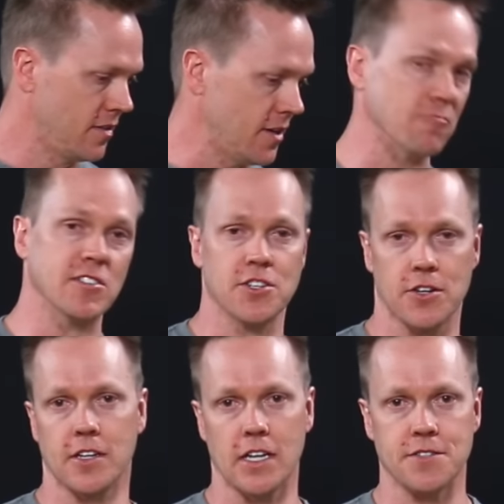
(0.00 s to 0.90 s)
It
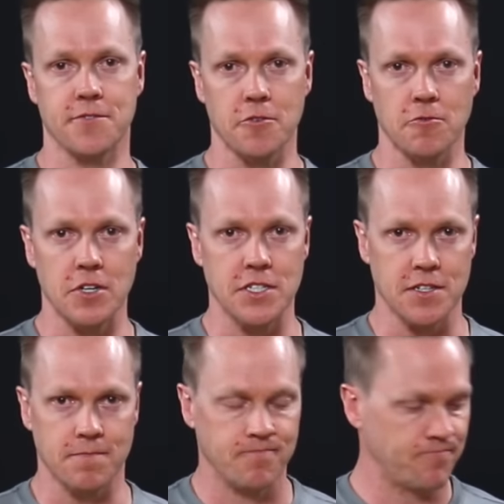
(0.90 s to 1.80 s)
recirculates for a
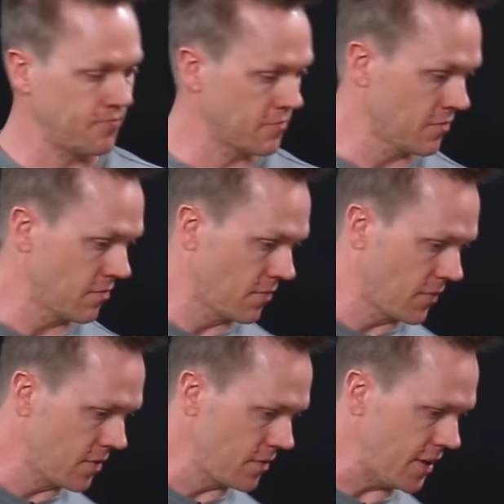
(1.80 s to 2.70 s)
reason.
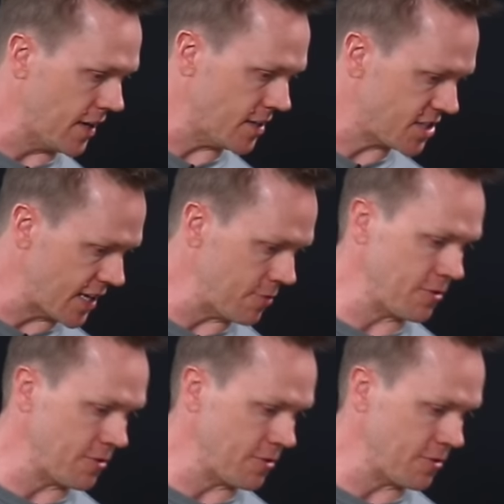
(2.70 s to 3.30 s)
Yeah, stay